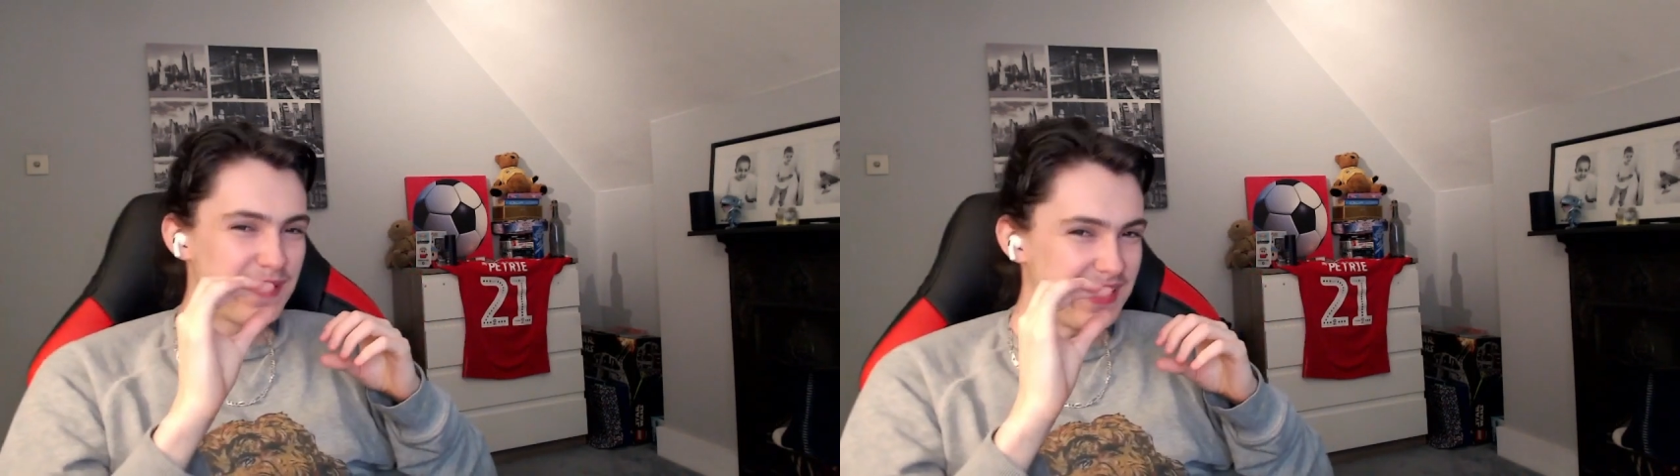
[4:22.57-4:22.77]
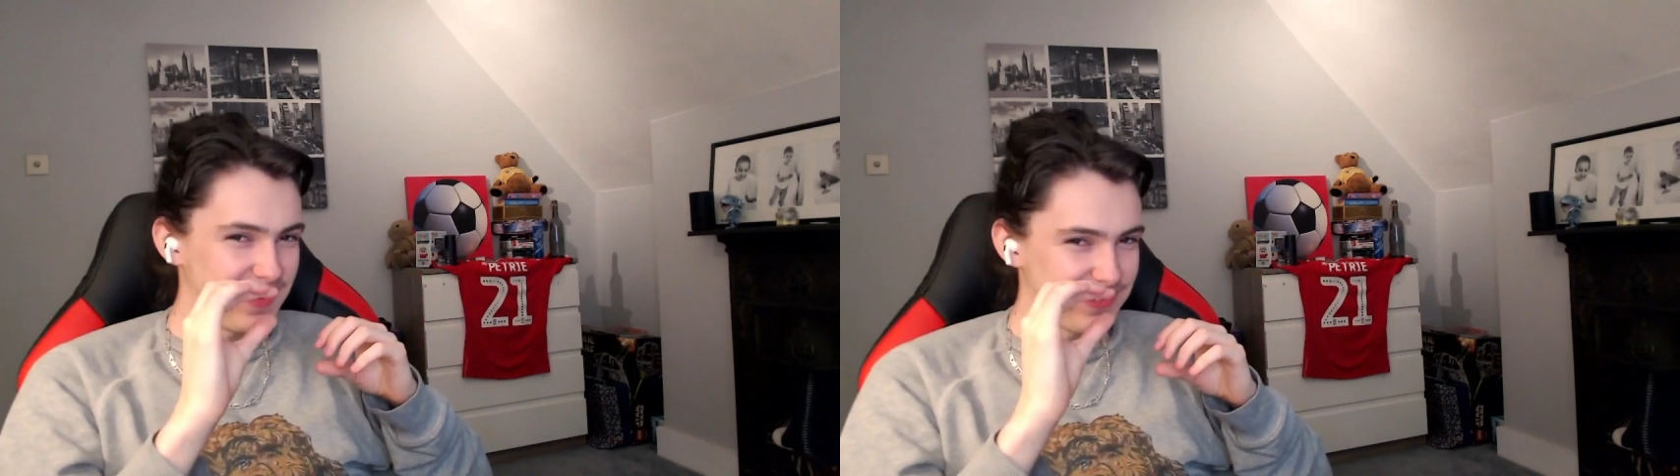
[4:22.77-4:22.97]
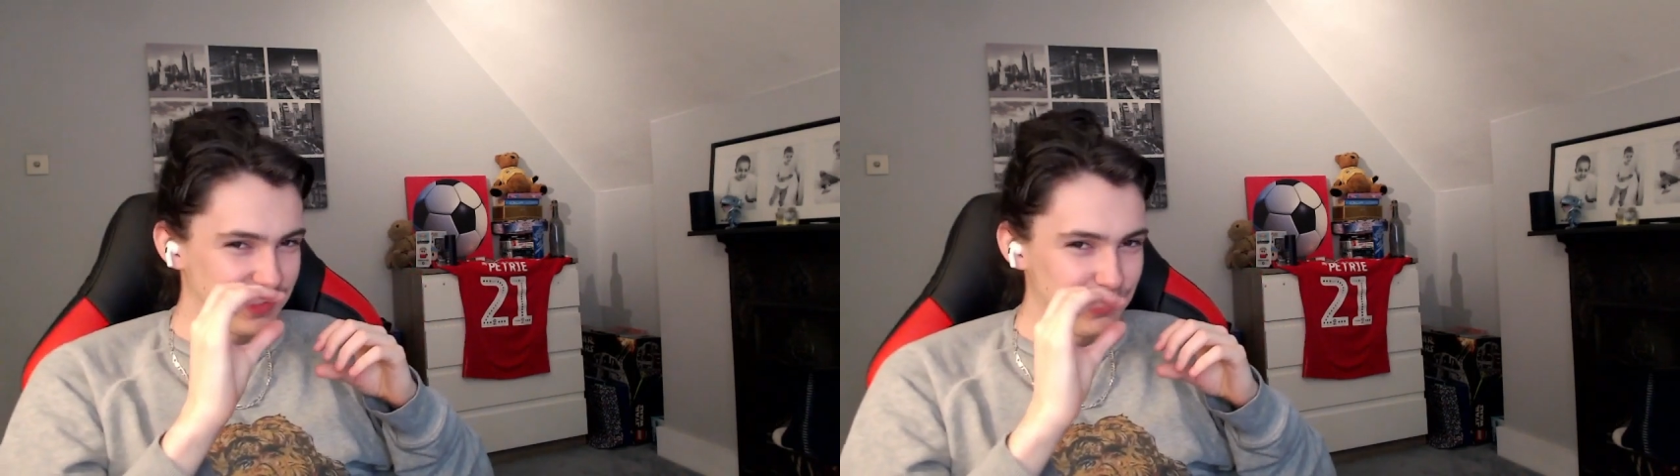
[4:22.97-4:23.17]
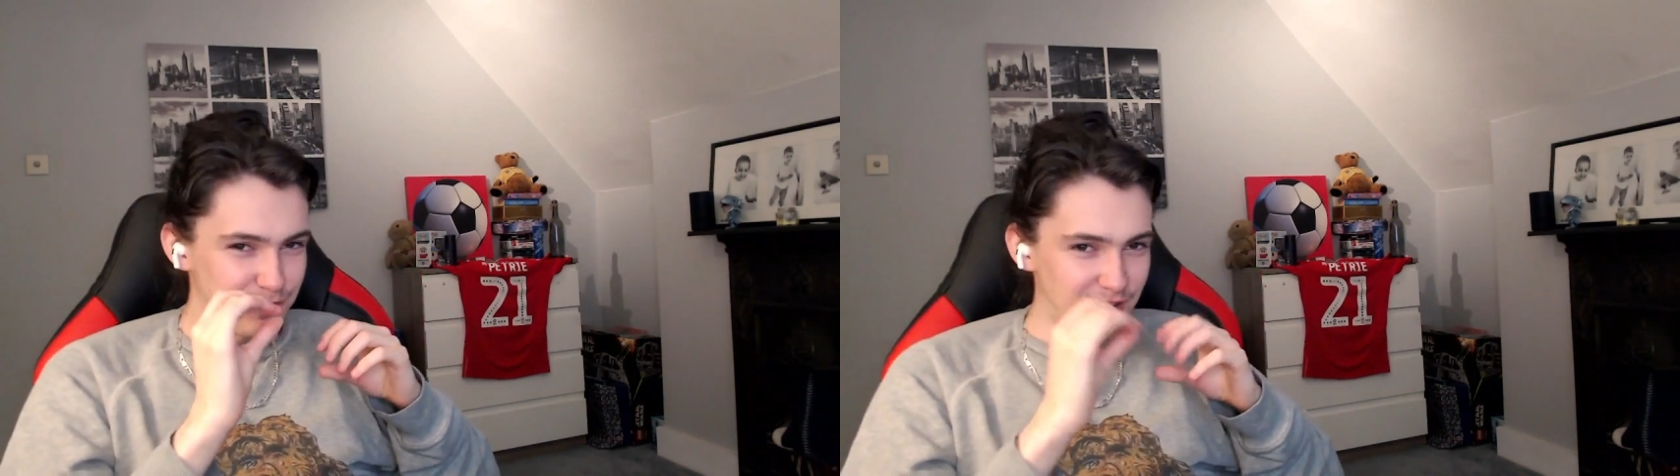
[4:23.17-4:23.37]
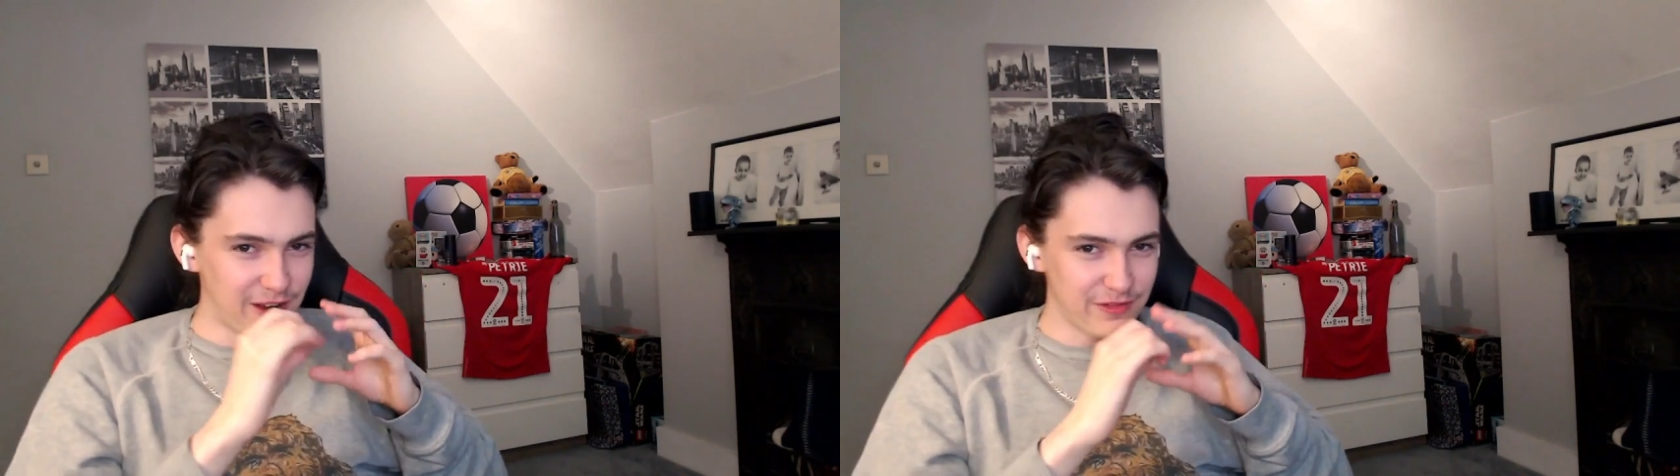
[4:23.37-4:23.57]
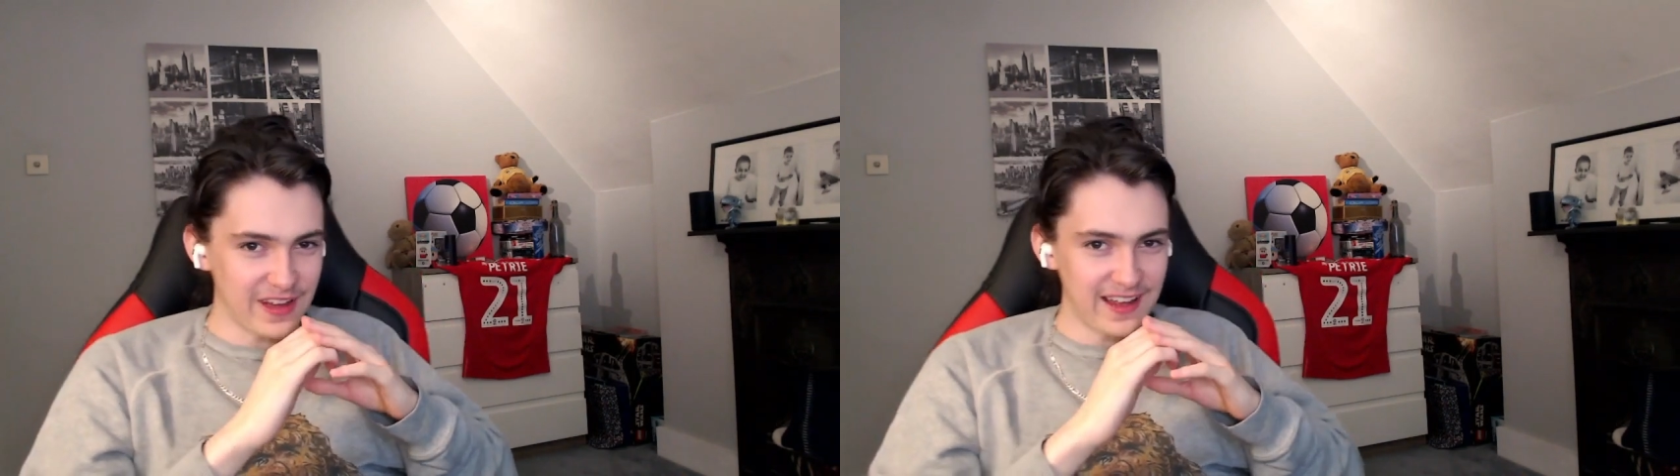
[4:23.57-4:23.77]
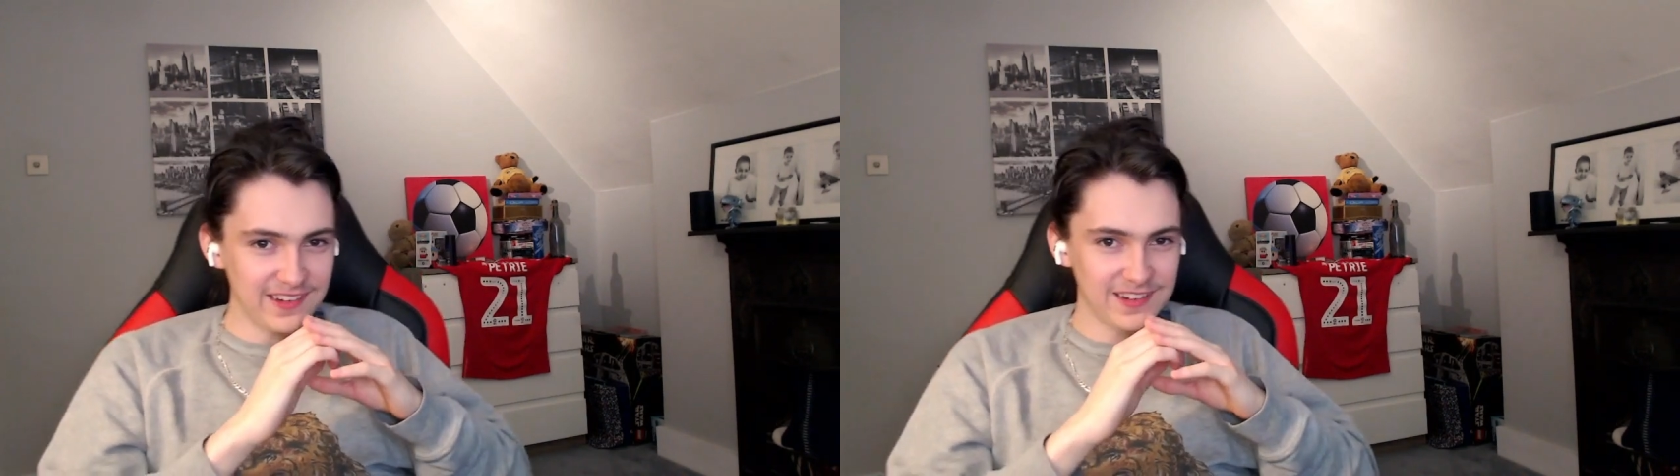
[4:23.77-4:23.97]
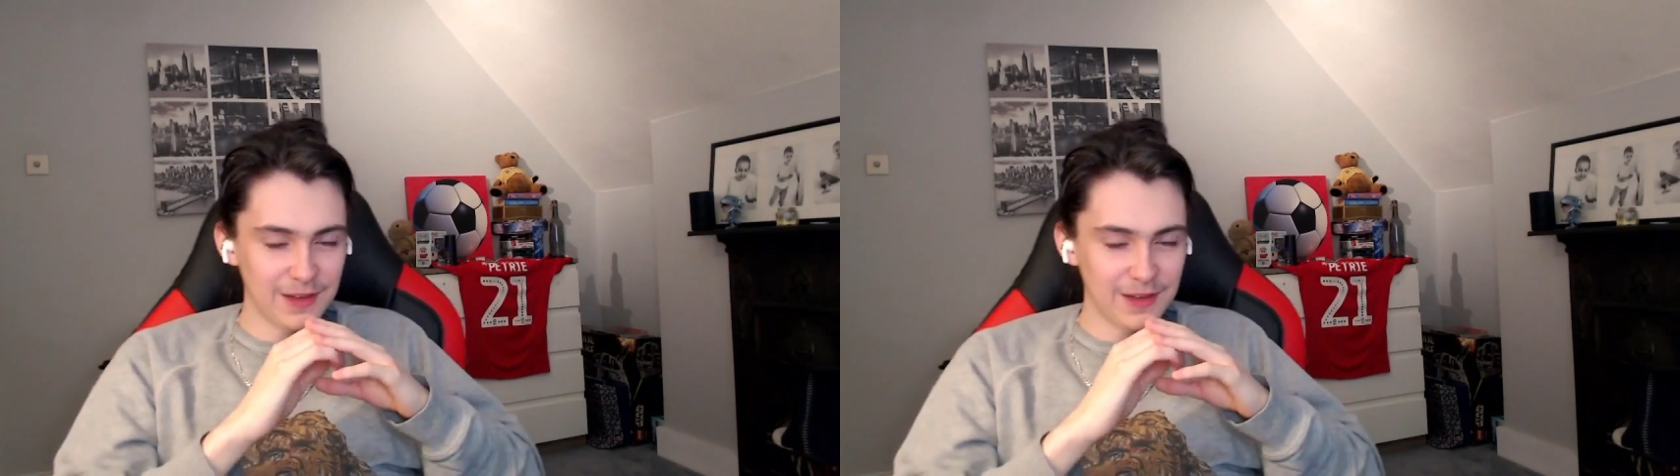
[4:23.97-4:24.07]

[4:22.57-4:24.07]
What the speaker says: bit too far-fetched.